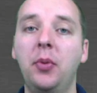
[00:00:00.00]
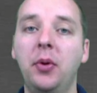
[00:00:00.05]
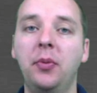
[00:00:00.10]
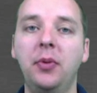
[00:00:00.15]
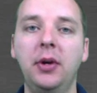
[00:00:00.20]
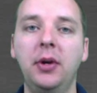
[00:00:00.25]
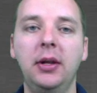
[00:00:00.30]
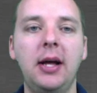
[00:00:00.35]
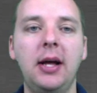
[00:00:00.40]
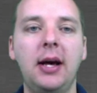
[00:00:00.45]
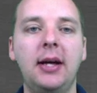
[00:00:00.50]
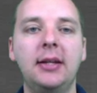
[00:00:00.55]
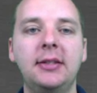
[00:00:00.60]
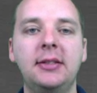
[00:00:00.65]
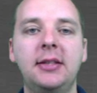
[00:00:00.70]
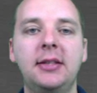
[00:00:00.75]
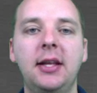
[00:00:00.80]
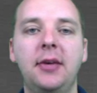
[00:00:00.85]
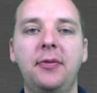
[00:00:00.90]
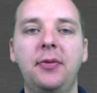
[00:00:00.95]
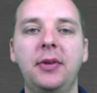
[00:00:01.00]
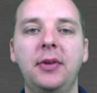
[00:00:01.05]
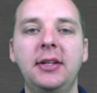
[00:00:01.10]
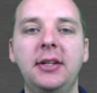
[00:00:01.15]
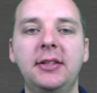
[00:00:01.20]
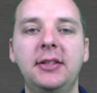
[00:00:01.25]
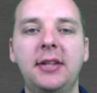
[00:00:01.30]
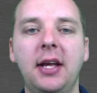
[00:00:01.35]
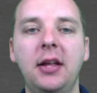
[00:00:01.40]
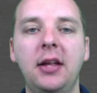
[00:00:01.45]
we realize that for
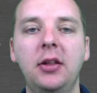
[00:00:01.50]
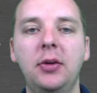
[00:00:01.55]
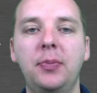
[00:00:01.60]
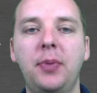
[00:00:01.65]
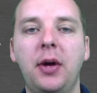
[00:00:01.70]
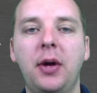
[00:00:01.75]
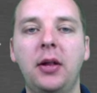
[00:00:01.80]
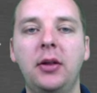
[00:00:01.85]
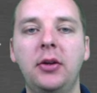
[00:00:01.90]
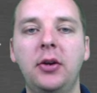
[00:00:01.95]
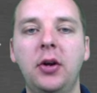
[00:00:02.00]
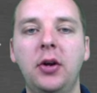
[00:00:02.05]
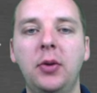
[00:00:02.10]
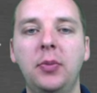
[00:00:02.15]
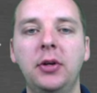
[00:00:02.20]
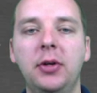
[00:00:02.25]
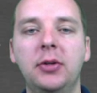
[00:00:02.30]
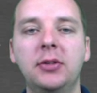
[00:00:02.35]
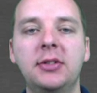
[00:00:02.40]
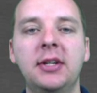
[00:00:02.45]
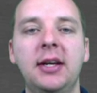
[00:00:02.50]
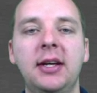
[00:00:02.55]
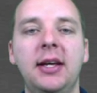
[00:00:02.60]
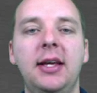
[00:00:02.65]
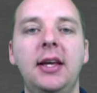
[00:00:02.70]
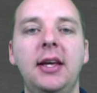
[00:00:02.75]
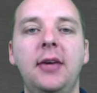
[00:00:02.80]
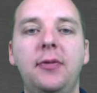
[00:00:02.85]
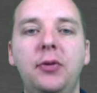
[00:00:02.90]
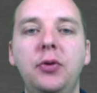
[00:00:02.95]
these Taylor polynomials,
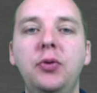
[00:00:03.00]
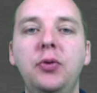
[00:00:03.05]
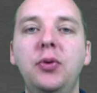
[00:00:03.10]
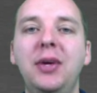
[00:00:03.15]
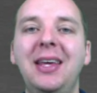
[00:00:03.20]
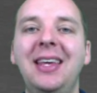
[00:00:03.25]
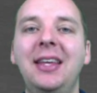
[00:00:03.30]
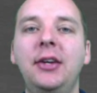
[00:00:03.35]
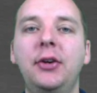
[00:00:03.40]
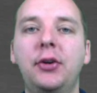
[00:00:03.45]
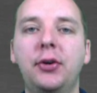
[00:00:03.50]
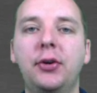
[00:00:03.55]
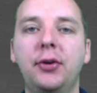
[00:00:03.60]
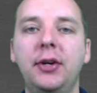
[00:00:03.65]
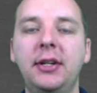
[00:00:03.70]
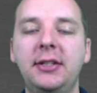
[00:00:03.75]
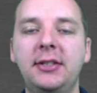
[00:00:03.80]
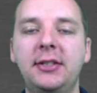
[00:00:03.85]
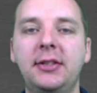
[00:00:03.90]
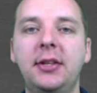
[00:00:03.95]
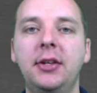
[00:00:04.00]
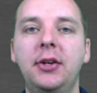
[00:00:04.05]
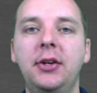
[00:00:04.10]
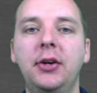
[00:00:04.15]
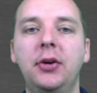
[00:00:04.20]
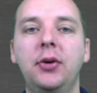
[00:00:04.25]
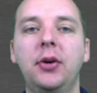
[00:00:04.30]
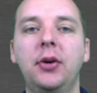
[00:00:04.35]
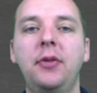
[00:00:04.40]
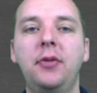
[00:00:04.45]
if you increase the
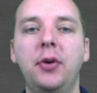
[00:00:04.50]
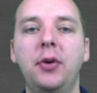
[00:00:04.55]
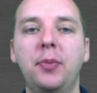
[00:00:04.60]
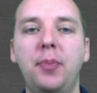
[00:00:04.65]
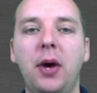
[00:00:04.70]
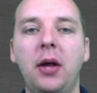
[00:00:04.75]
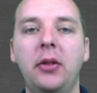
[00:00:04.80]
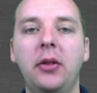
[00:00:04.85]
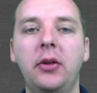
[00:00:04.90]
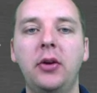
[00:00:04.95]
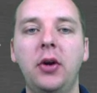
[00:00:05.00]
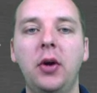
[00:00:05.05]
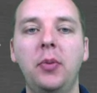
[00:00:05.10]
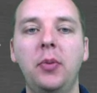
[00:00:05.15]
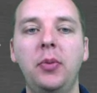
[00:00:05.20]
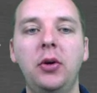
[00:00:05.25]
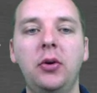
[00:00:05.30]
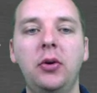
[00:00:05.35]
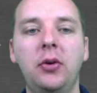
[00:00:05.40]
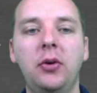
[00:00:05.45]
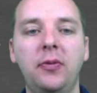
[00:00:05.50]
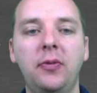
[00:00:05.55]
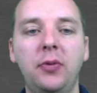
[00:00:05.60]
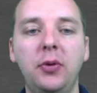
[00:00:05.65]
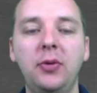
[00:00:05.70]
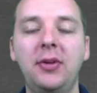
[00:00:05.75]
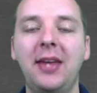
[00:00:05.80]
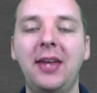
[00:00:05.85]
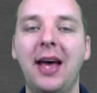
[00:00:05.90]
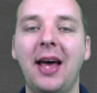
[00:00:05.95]
degree of your polynomial, if
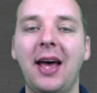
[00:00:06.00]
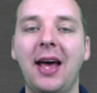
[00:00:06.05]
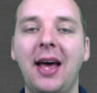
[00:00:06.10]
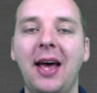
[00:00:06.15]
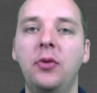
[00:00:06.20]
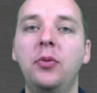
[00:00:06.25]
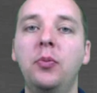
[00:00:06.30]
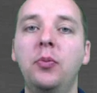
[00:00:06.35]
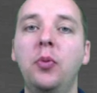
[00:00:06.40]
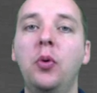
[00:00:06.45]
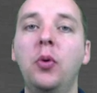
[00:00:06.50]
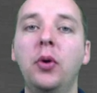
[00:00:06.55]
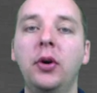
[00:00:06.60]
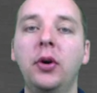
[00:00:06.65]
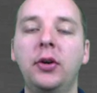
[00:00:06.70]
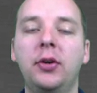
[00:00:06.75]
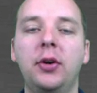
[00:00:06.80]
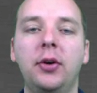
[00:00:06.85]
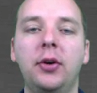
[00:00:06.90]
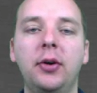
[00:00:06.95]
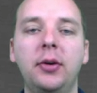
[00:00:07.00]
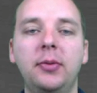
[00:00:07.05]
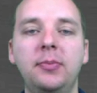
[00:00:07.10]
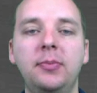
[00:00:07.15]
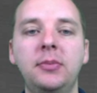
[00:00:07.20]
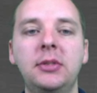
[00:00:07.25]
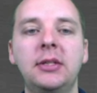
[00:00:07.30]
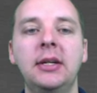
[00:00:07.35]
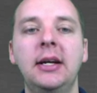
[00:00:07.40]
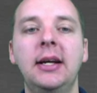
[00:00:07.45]
you tack on more
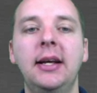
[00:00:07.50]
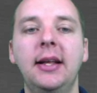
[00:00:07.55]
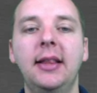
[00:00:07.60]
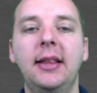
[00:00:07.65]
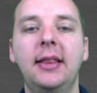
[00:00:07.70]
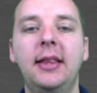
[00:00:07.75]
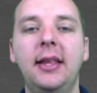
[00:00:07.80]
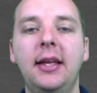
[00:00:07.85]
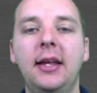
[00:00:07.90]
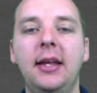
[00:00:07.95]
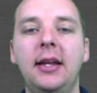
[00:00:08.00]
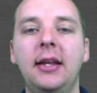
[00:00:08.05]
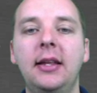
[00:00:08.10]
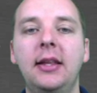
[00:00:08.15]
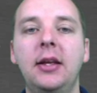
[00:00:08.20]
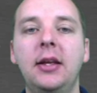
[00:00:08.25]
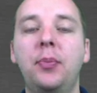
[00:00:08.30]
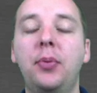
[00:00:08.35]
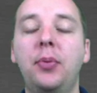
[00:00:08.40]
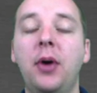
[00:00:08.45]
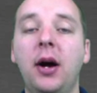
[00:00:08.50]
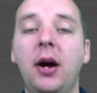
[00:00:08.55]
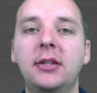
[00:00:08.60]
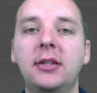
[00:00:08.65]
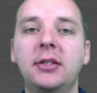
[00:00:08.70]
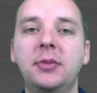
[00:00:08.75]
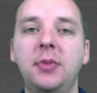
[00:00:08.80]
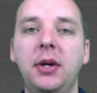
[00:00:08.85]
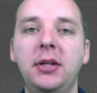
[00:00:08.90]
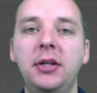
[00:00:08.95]
terms, then the
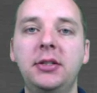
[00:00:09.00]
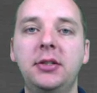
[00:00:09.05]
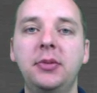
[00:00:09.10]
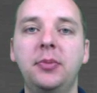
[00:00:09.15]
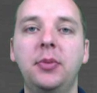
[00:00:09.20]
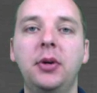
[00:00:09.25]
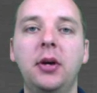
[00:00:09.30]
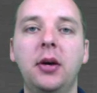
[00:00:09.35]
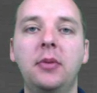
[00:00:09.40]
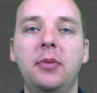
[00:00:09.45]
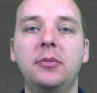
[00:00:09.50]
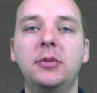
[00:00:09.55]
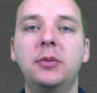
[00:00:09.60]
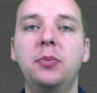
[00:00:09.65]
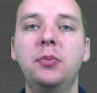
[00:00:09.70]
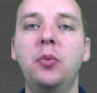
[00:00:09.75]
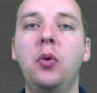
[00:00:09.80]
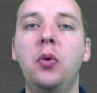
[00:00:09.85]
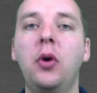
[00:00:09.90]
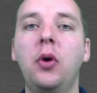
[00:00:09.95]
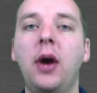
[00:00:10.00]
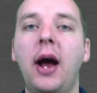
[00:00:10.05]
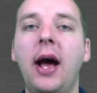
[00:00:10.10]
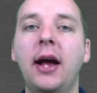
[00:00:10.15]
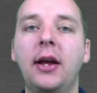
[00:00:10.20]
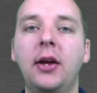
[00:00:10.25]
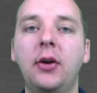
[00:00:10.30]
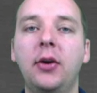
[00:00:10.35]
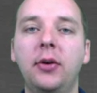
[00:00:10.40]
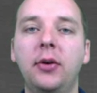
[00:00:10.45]
approximation becomes more
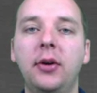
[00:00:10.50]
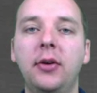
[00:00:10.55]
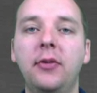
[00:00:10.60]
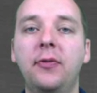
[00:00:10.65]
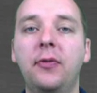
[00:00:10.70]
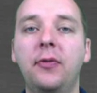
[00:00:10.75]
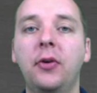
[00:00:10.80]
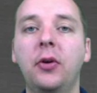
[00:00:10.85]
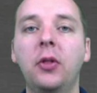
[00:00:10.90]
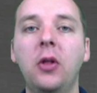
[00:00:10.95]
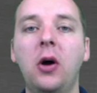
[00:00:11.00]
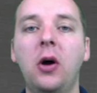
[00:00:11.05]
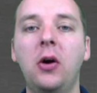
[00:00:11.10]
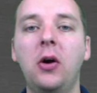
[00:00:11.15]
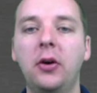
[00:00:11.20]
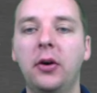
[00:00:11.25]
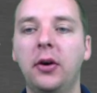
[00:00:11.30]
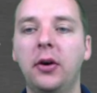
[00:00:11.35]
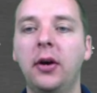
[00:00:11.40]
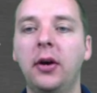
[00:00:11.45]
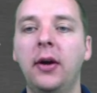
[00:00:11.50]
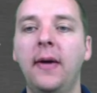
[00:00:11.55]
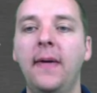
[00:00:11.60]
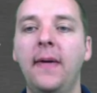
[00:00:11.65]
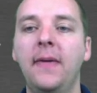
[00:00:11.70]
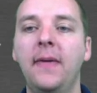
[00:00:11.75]
accurate for longer.